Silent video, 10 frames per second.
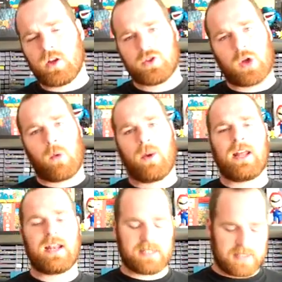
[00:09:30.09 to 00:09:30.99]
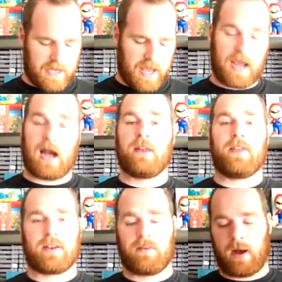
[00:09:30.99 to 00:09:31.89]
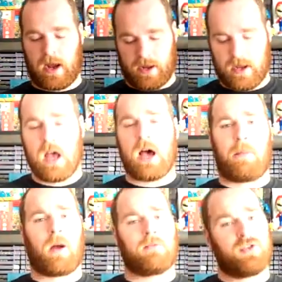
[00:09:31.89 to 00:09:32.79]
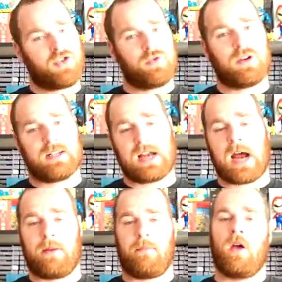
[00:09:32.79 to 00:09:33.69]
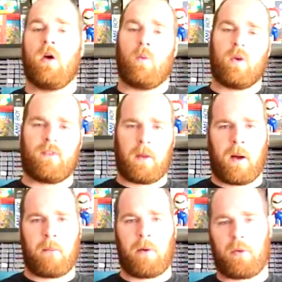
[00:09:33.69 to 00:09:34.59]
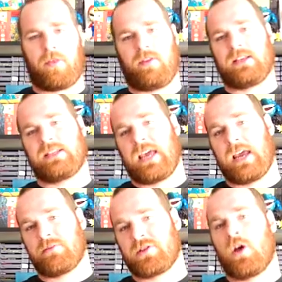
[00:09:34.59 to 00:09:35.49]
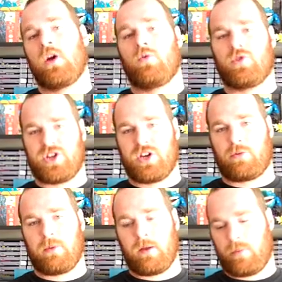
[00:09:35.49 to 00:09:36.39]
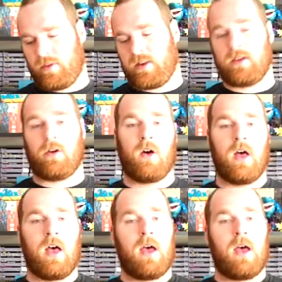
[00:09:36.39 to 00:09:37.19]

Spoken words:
So I went in and said, hey, I'd like to buy, I bought them at 2 at a time. What if I bought both of these games? Would you hook me up with a deal?